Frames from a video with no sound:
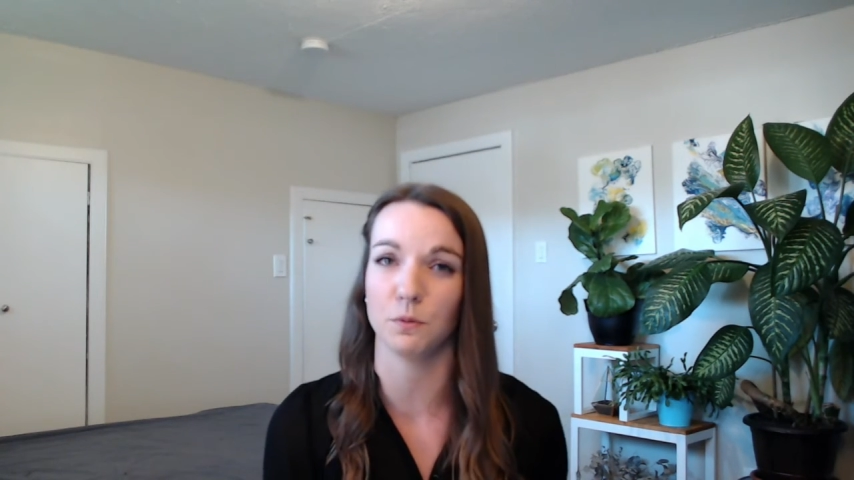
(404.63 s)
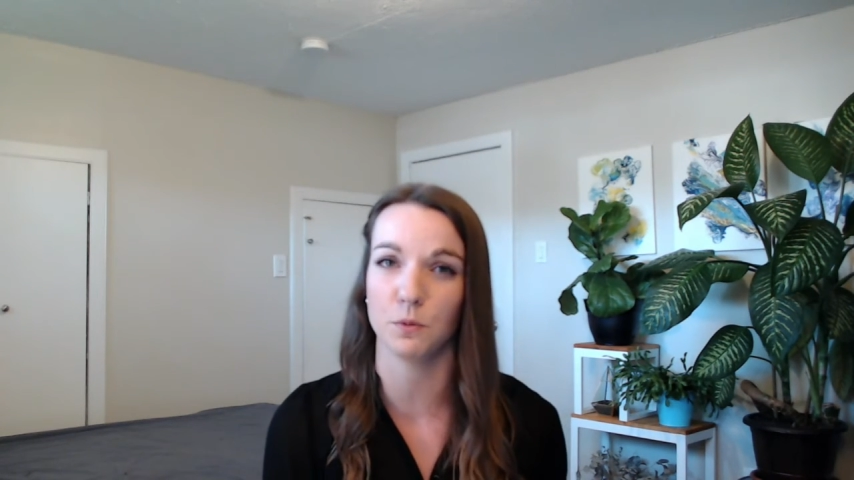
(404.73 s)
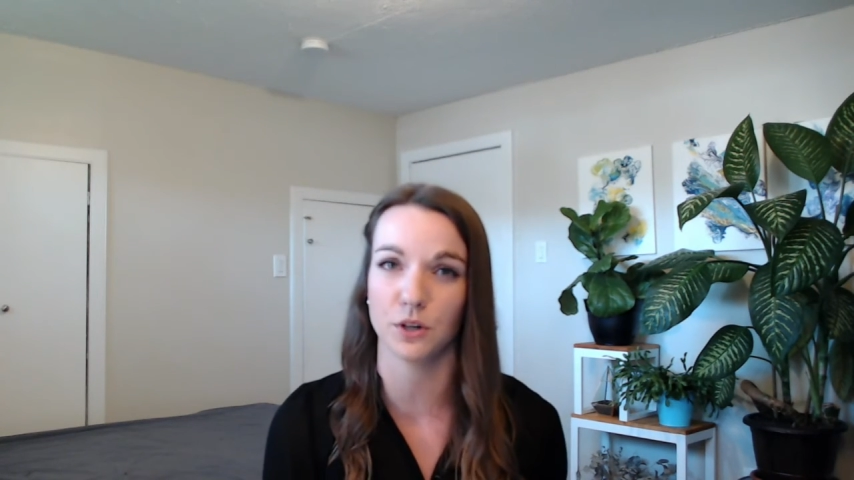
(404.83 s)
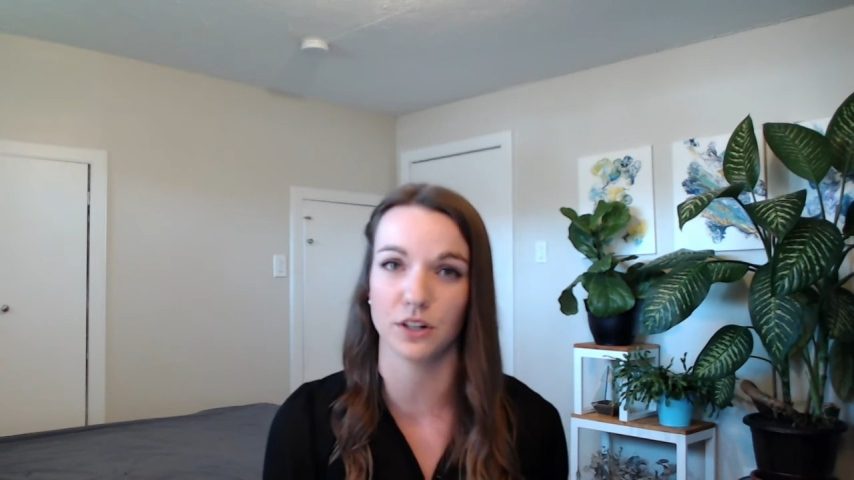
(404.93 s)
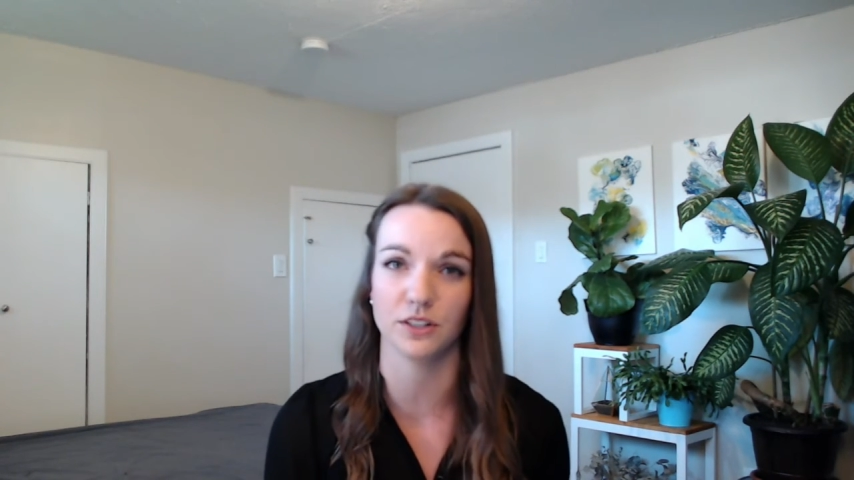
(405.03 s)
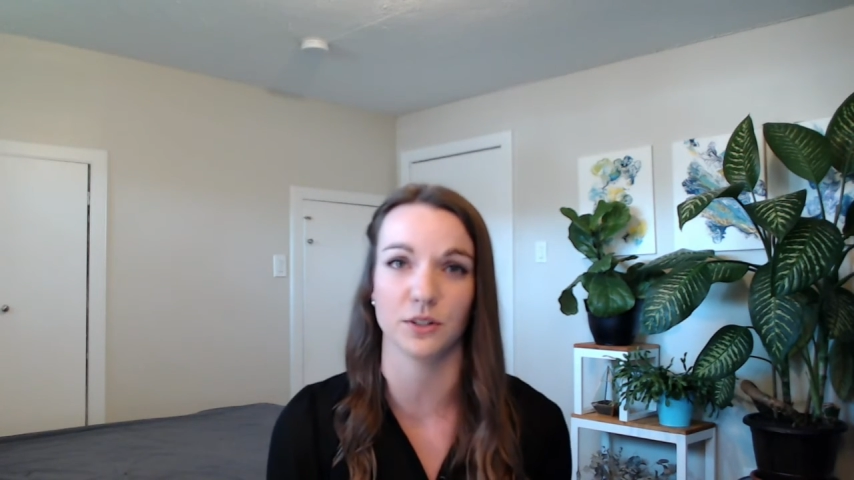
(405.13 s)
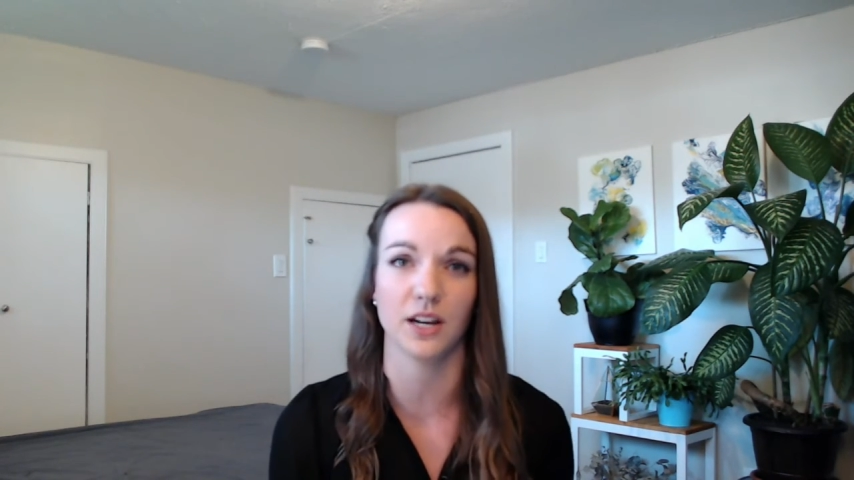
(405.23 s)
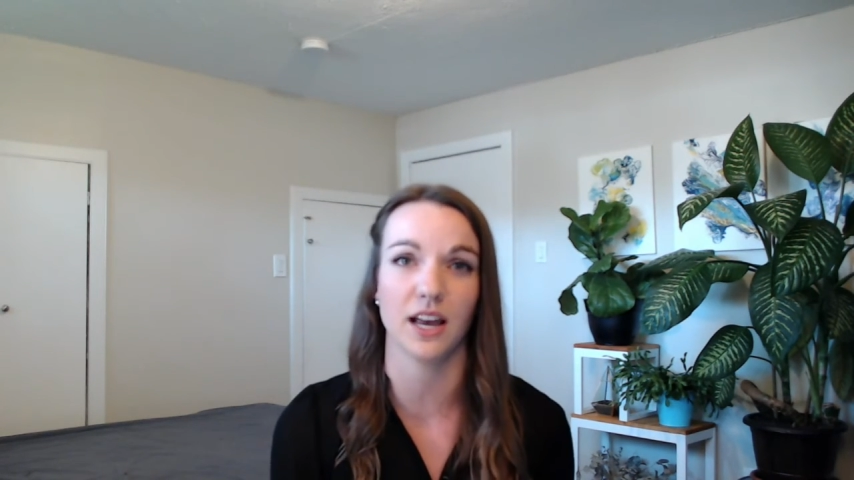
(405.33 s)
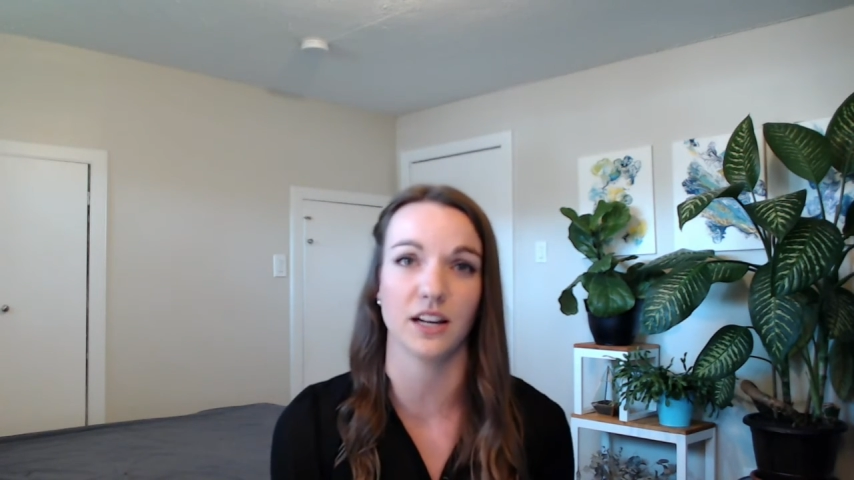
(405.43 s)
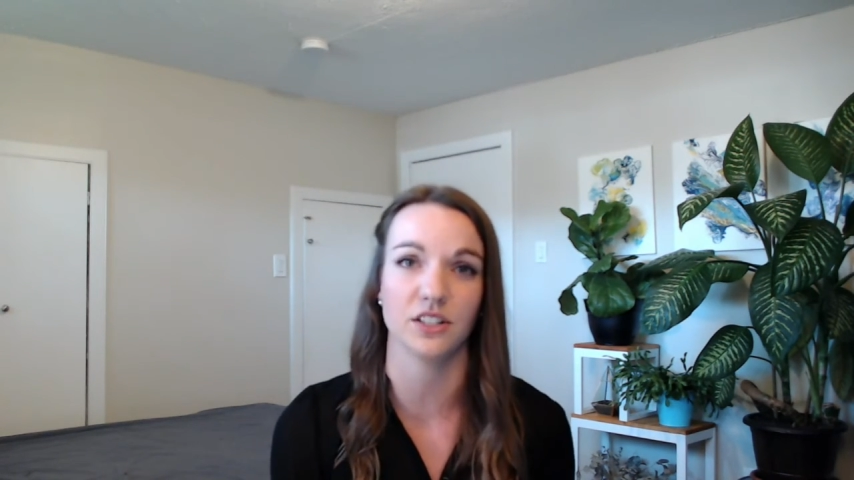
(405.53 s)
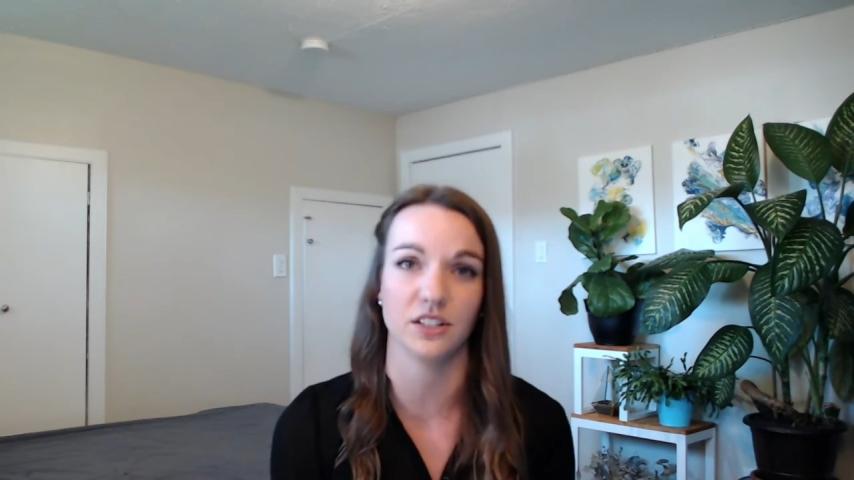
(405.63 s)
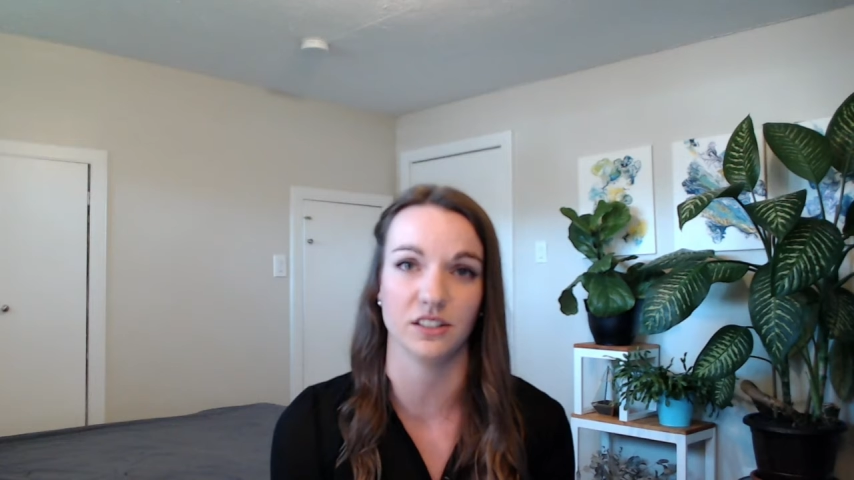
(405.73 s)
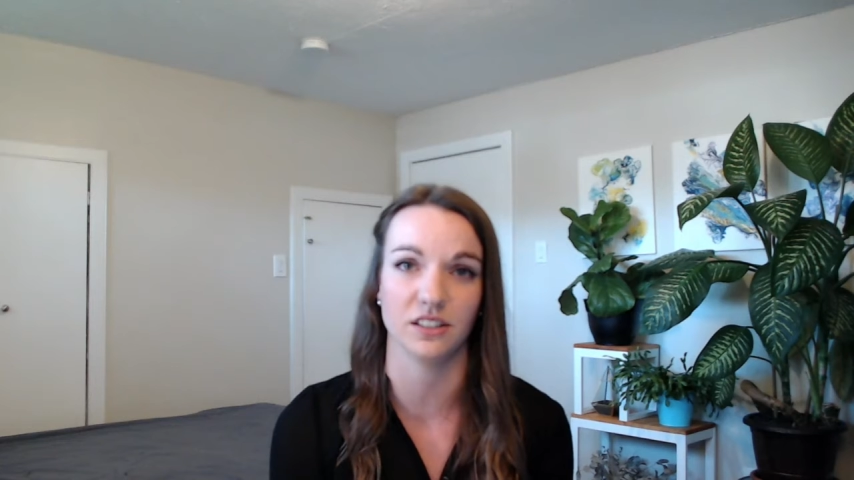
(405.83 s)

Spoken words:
words or actions